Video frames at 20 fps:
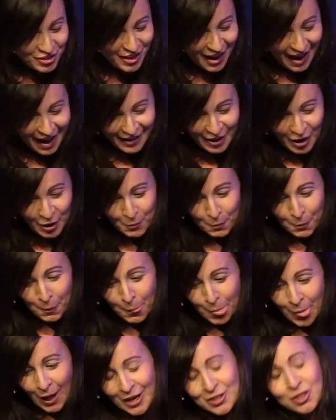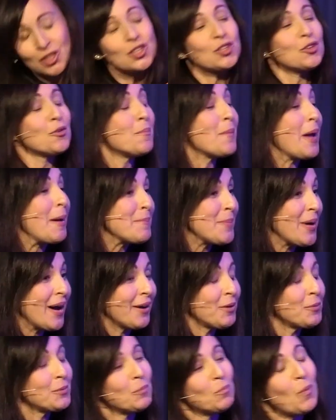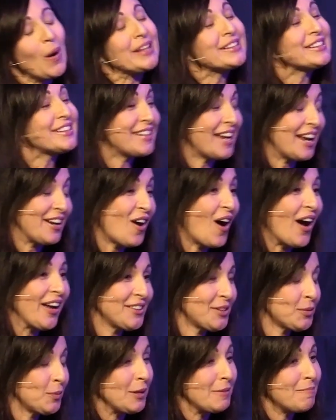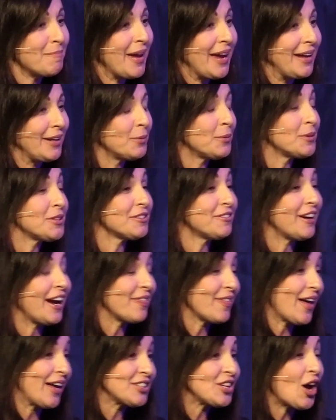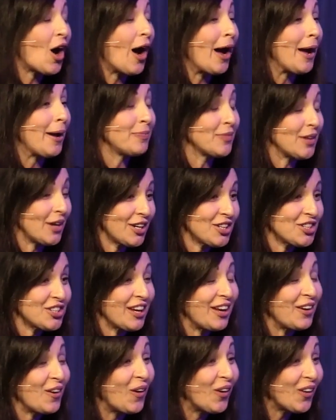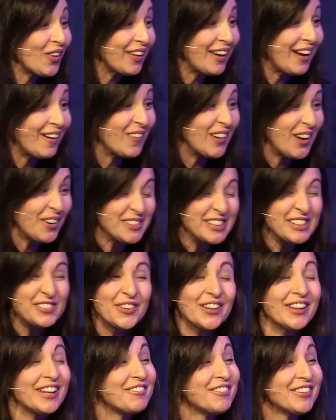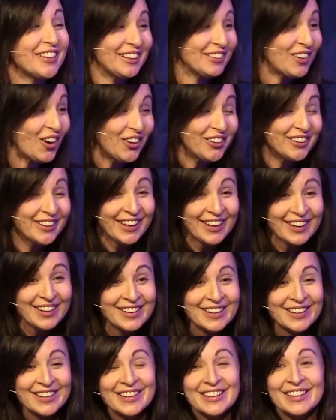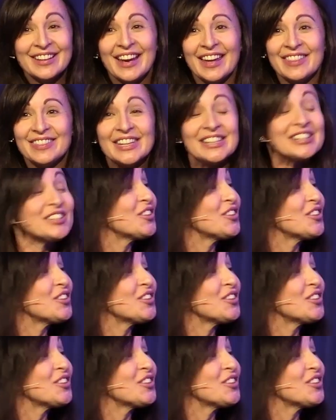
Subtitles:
like, I just remember Wednesday nights we'd meet. It was around that time that I shared earlier when I was feeling really lonely And this